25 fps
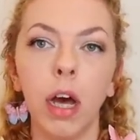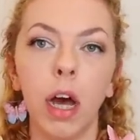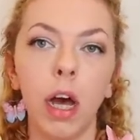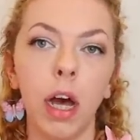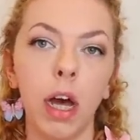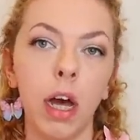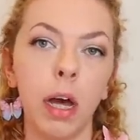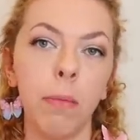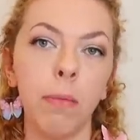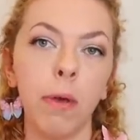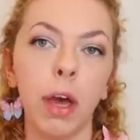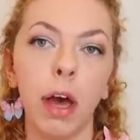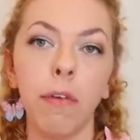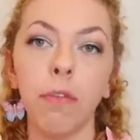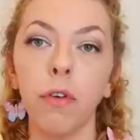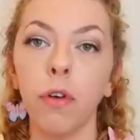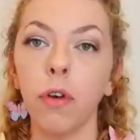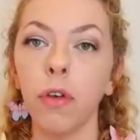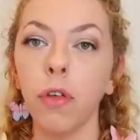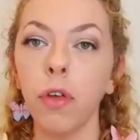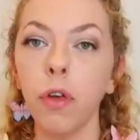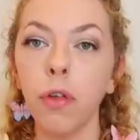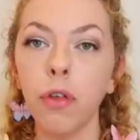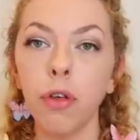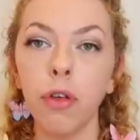you have your
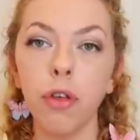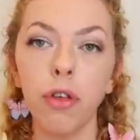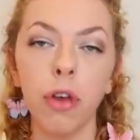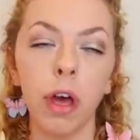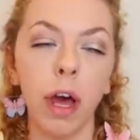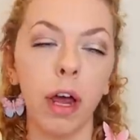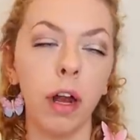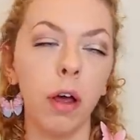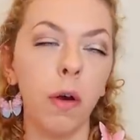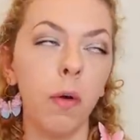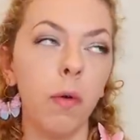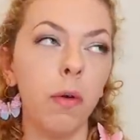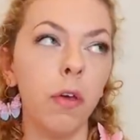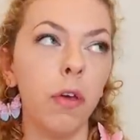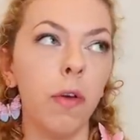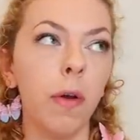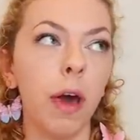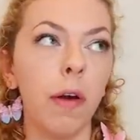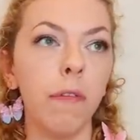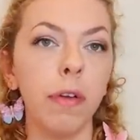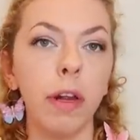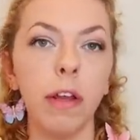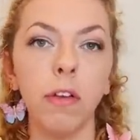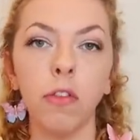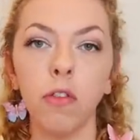own YouTube channel, you
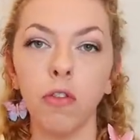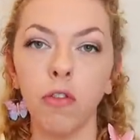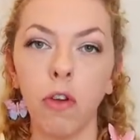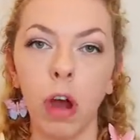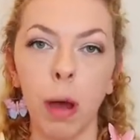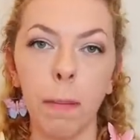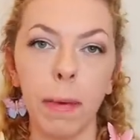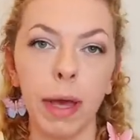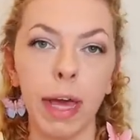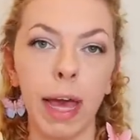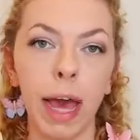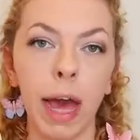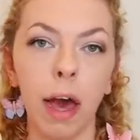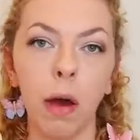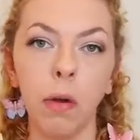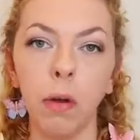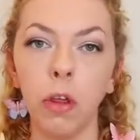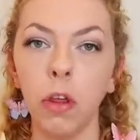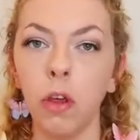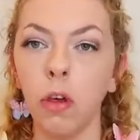have an Instagram account,